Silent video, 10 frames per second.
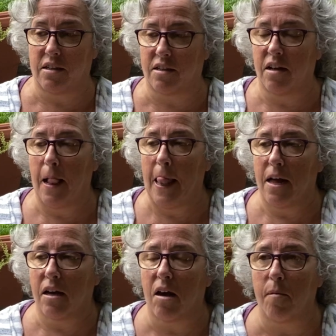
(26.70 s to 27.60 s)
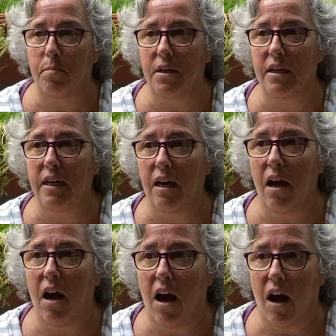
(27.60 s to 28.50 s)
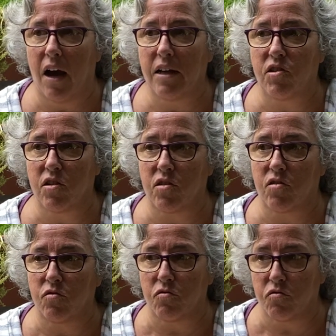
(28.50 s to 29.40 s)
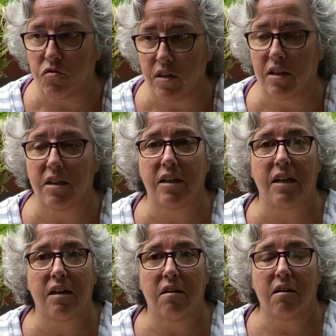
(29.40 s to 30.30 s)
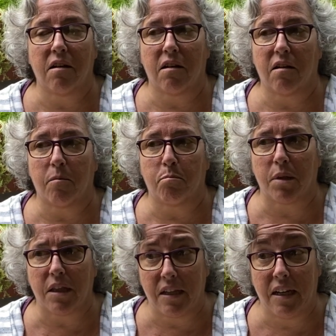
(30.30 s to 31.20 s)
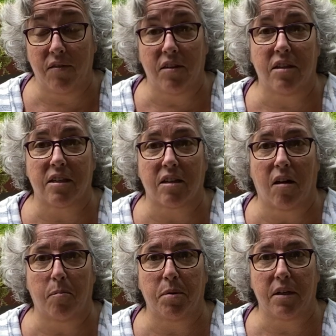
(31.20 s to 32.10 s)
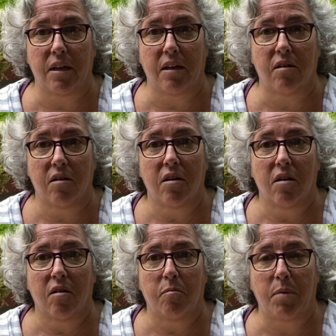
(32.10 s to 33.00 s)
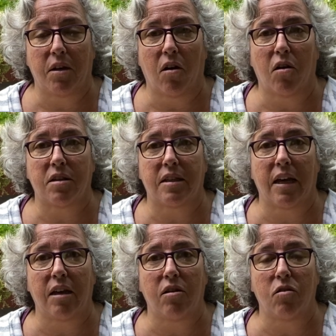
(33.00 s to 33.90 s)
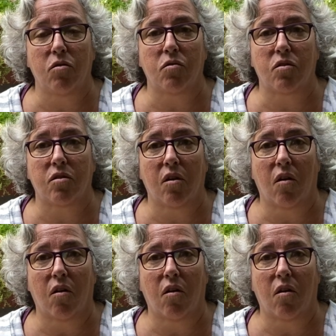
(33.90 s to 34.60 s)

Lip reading: this company. I just really believe in this company because they use